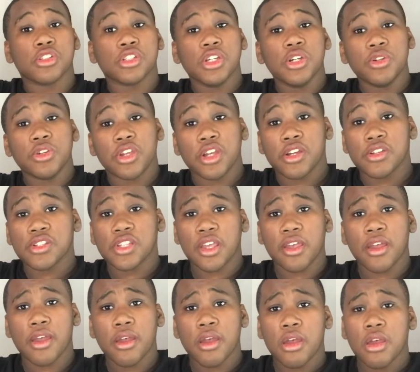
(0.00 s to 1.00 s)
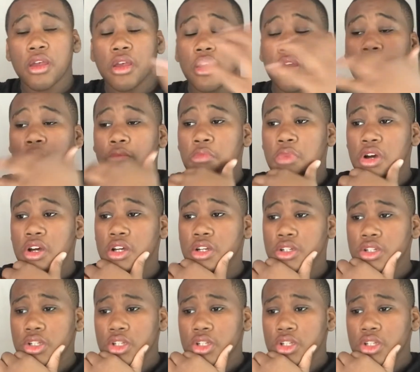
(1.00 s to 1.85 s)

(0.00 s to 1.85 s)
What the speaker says: too, you know what I'm saying? But,